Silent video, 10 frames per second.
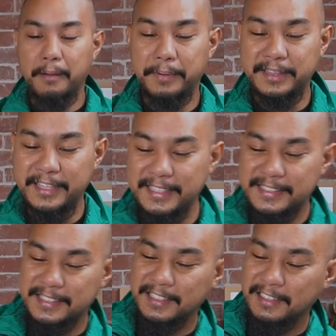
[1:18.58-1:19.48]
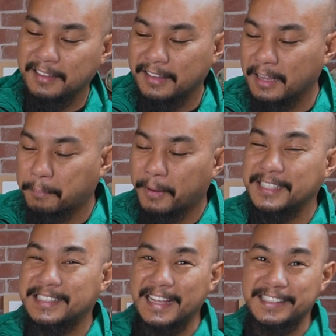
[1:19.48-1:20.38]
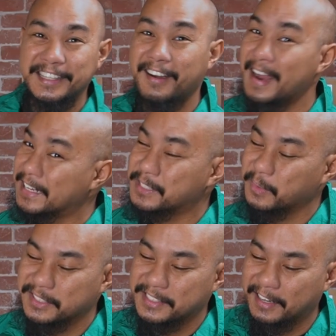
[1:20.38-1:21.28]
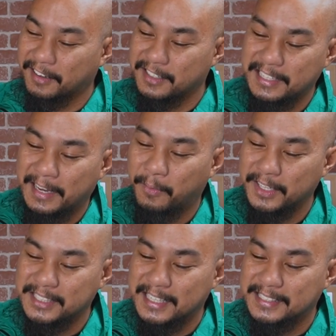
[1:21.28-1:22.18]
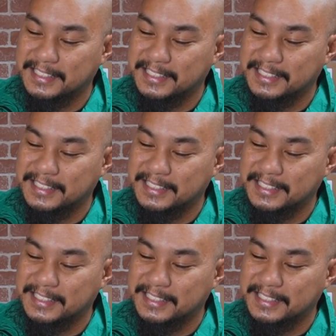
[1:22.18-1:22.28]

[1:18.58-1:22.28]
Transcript: but these little price tags here are actual stickers, and one says